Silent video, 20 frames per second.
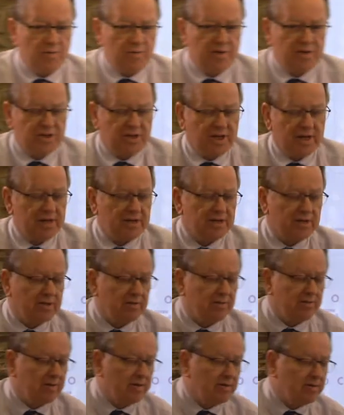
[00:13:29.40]
to which I
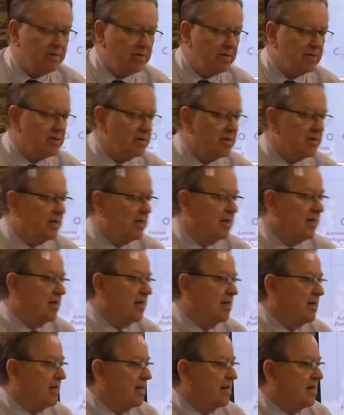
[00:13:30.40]
shall return
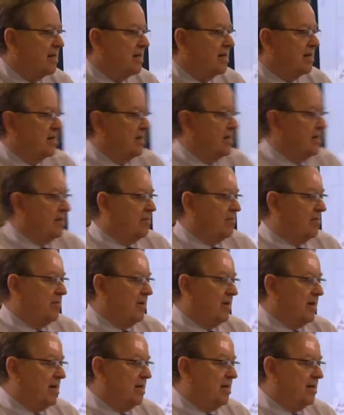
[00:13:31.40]
in a little
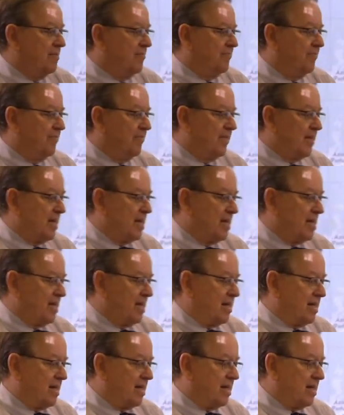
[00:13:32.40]
while
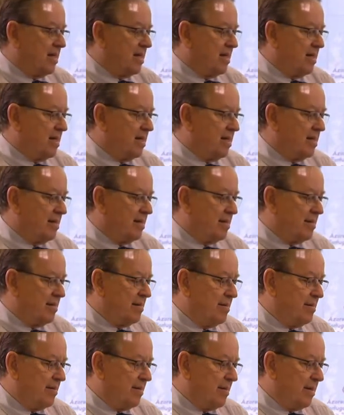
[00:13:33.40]

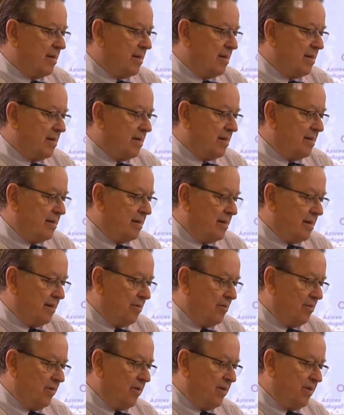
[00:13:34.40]

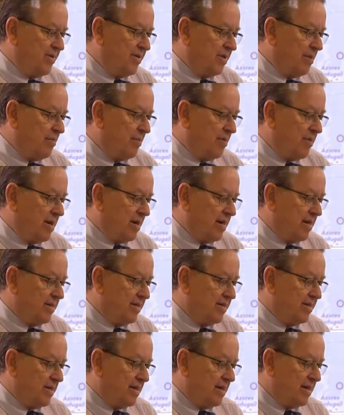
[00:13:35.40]
and only
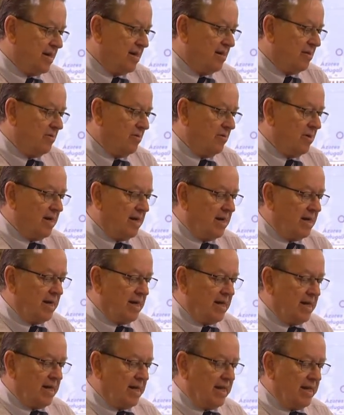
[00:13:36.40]
summarize now,
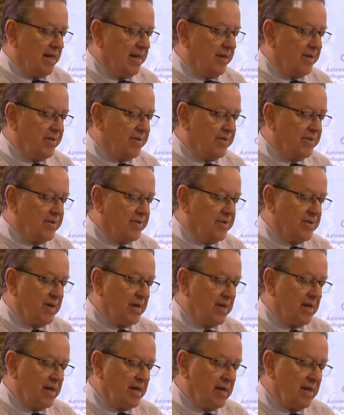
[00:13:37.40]
is,
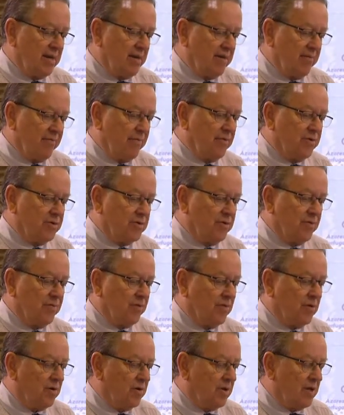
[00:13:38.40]
first
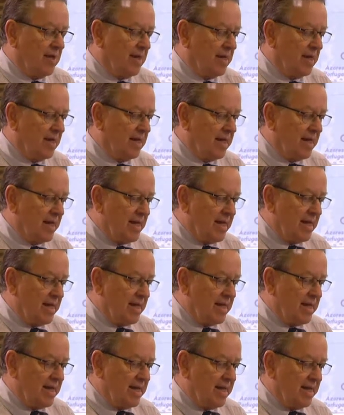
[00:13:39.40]
of all,
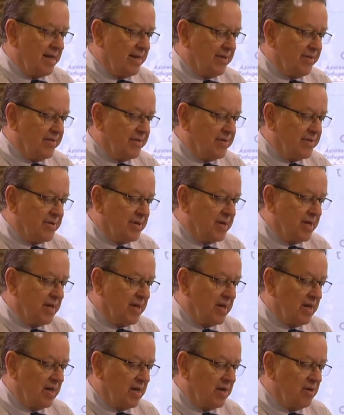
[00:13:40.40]
is
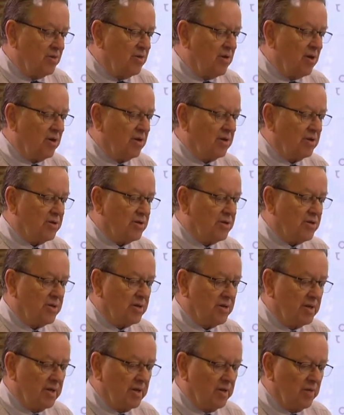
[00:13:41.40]
not
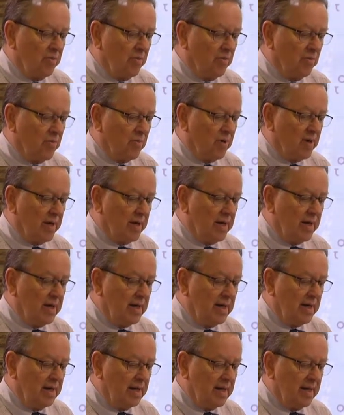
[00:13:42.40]

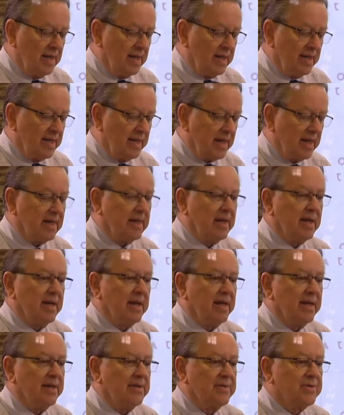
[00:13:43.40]
one that
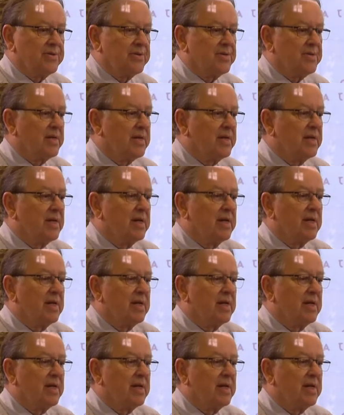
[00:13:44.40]
has